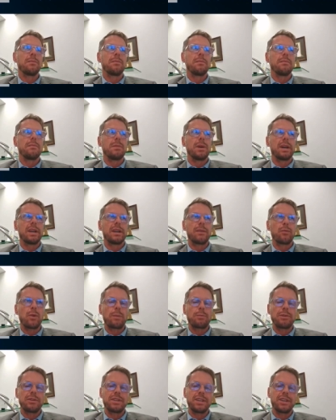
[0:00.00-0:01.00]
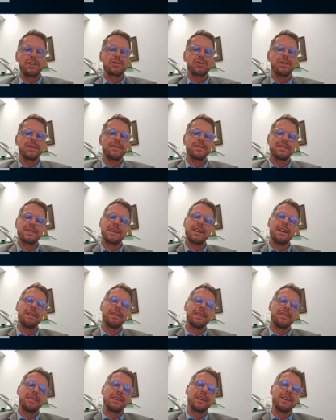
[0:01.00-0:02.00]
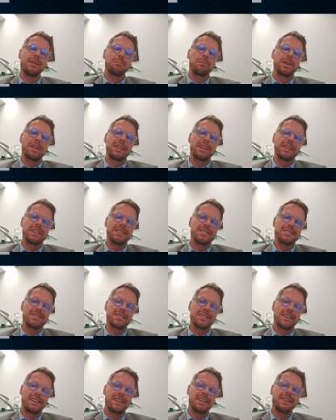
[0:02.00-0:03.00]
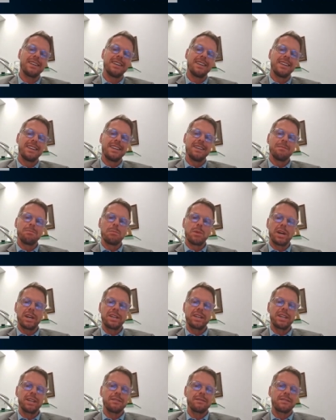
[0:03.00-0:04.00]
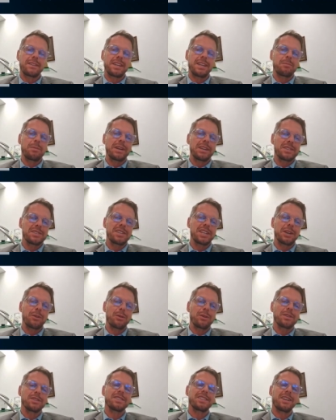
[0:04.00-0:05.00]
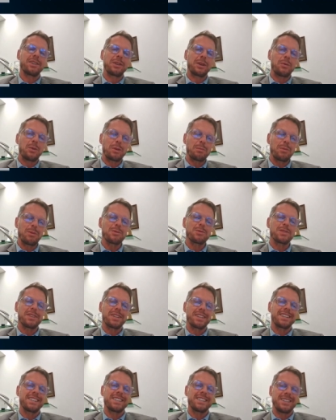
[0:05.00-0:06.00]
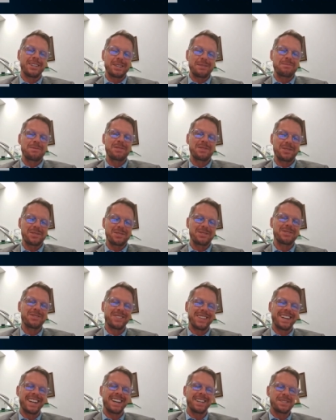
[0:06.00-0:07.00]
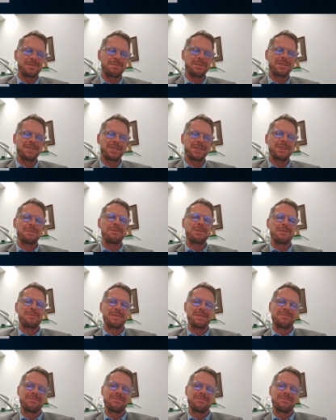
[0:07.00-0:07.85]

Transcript: my reputation in the company is my idea of keeping a secret is telling one person at a time. So that has been said about me.